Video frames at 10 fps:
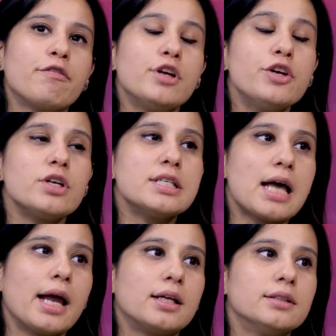if we
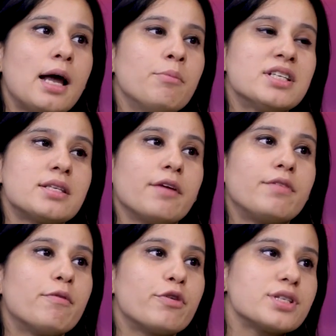recycle them, we save
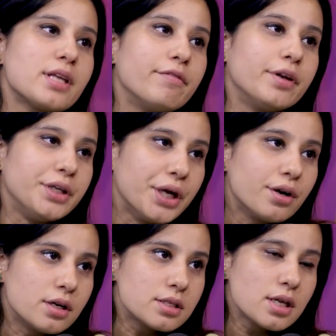them for 7
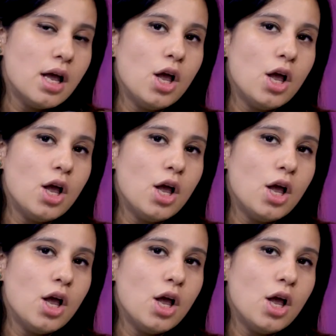years.